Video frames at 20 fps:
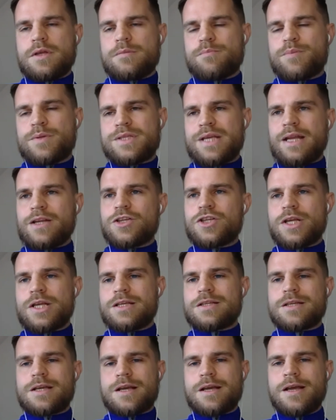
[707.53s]
Potentially
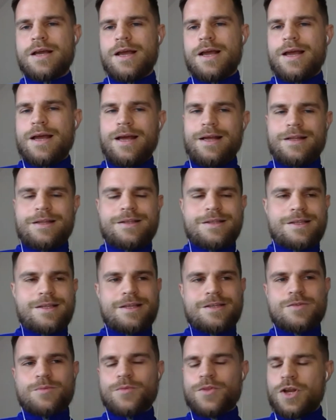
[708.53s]
it's
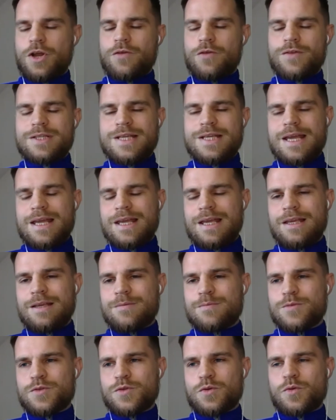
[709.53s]
something over
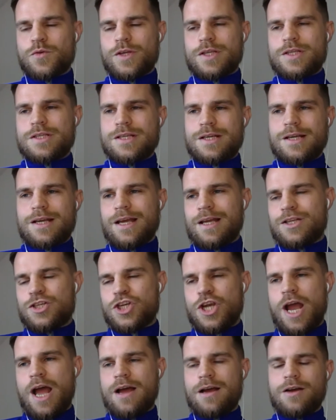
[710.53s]
Teams, or it's a
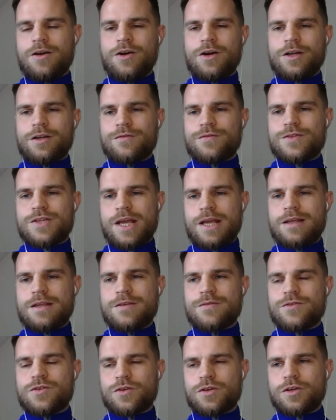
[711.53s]
chat kind of saying
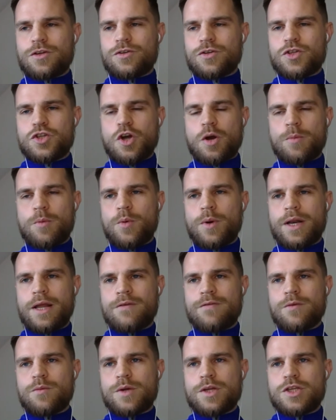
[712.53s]
you've done a good job or
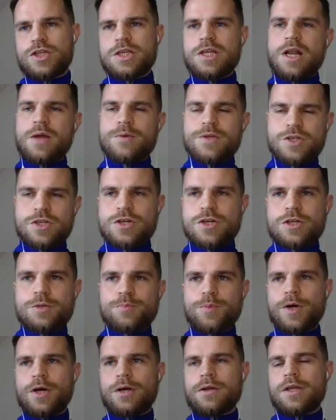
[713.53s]
whatever, which is good,
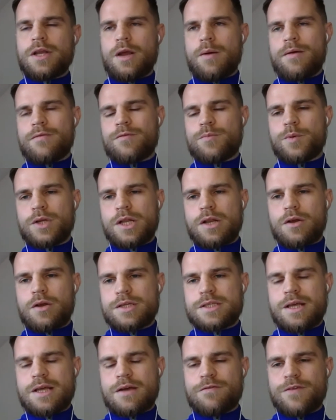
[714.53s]
but everybody
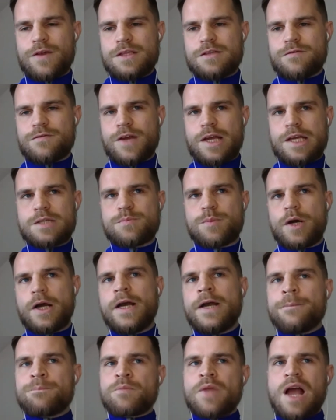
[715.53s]
likes that face to face. But
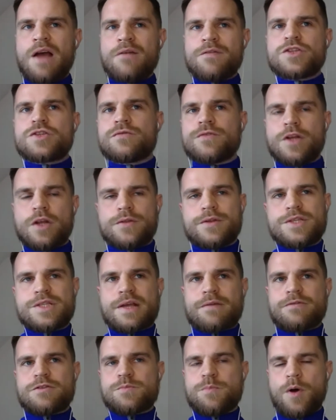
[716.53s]
having something like the
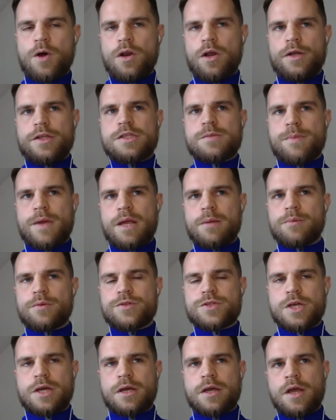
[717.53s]
staff spotlight to be able
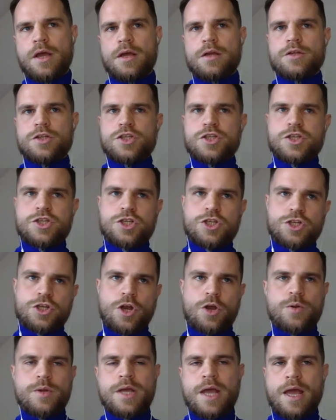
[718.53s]
to
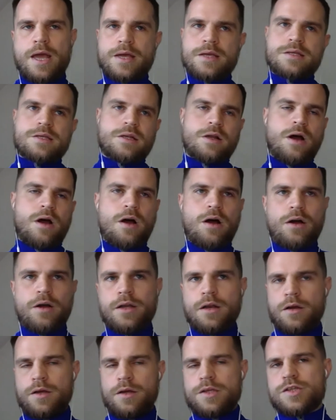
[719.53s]
showcase and
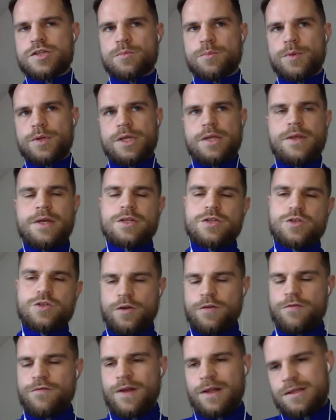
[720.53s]
highlight somebody that's done
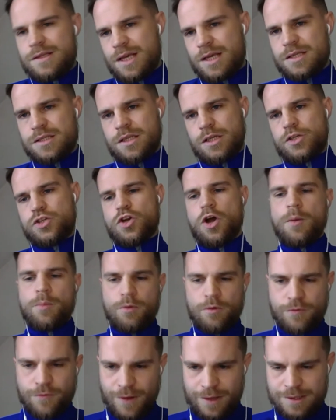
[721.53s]
a fantastic job or
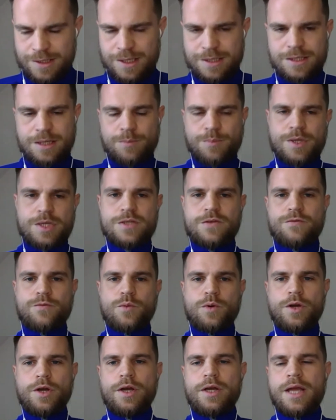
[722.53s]
a fantastic piece of
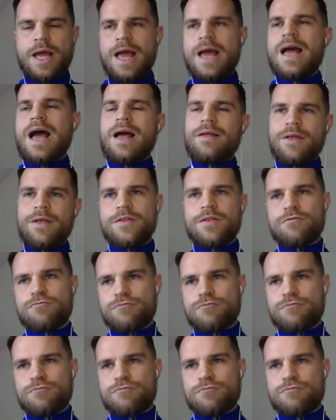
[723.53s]
work, and then the